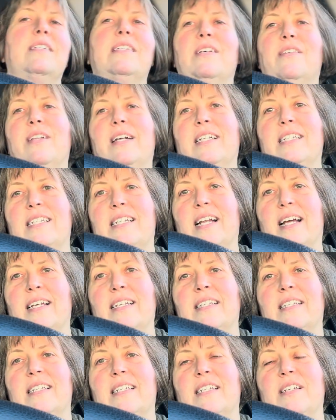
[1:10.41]
So that's
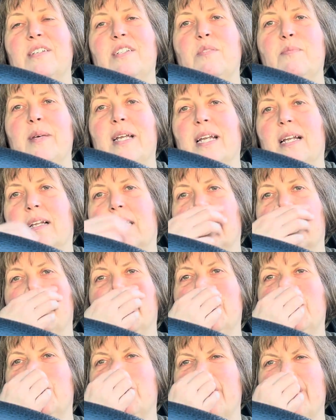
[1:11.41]
nice because it's been a little
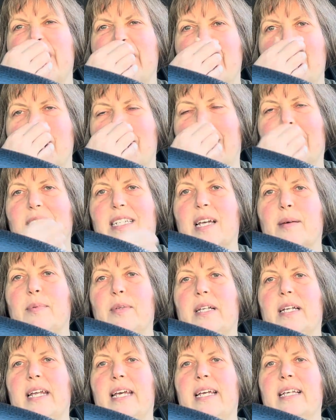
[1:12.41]
bit dreary the past couple
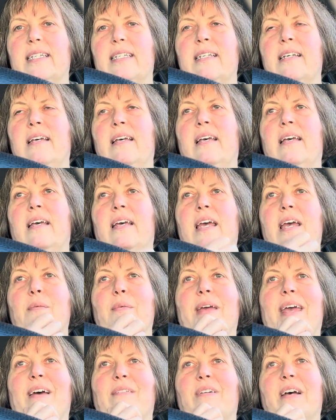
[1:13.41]
of days and
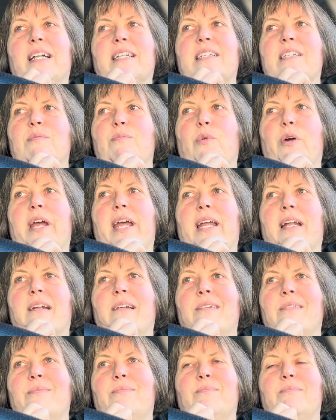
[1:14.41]
we have had some rain.
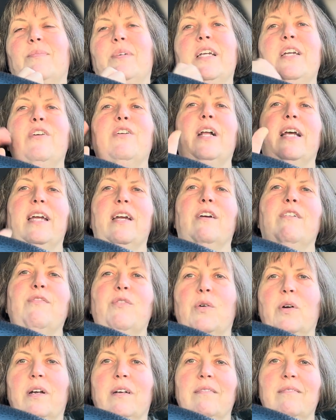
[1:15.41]
But you're not here
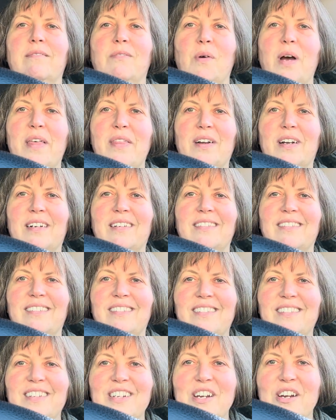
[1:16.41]
for weather.
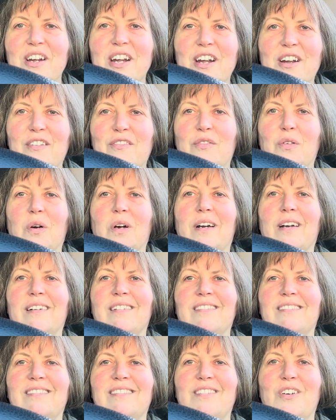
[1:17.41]
You're here for
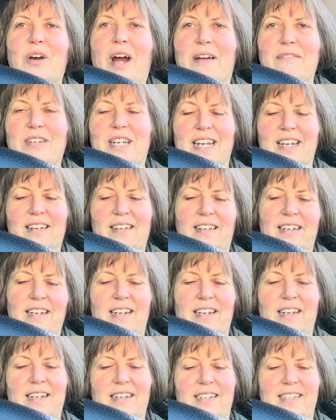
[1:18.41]
crafting.
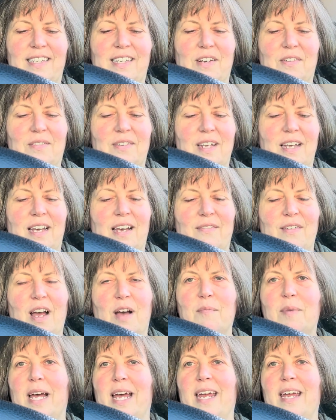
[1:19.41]
So I've
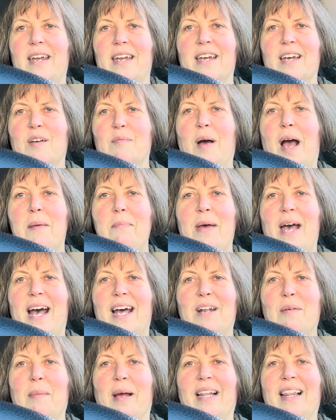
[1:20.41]
got my
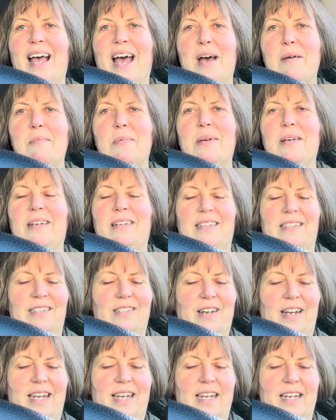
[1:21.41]
iPad in my lap
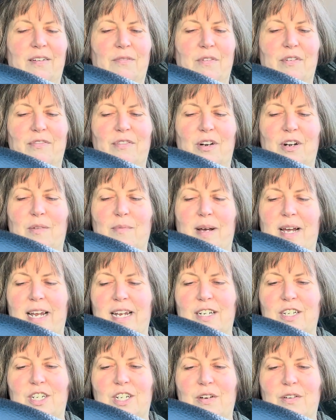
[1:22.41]
so I can refer to
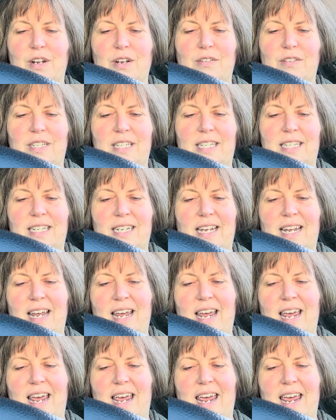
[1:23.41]
my show notes,
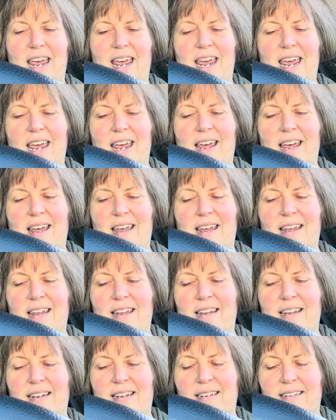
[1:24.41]

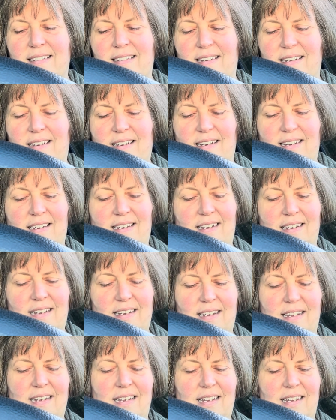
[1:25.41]
and
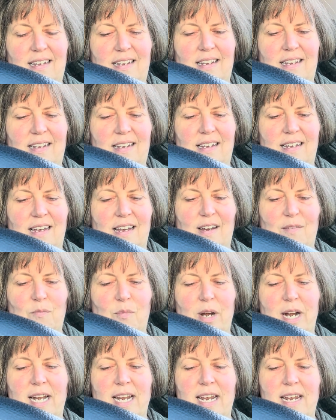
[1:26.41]
I'm
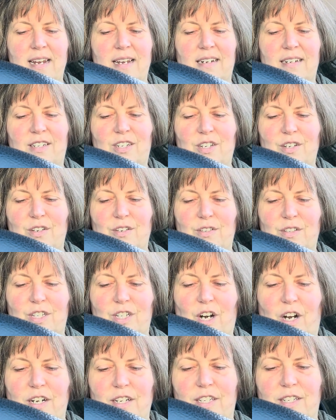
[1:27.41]
ready to
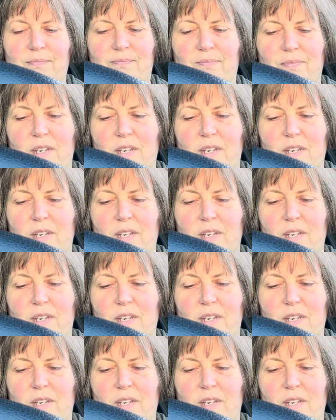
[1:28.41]
start.